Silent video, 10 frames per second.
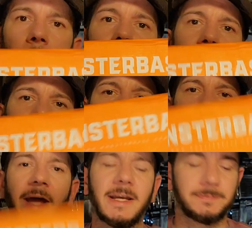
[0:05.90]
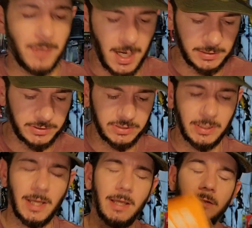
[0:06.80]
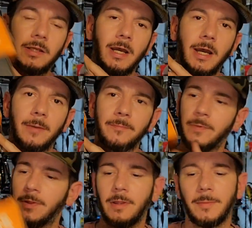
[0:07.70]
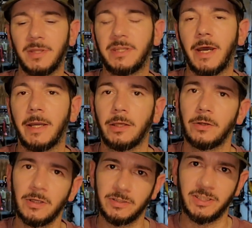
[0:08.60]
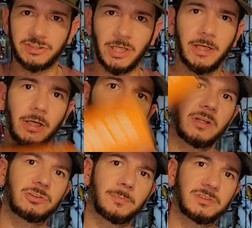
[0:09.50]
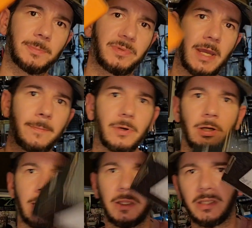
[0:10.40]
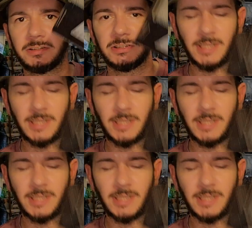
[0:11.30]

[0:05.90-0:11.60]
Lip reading: Monsterbass boxes, and let me tell you, this sucker was from September and this is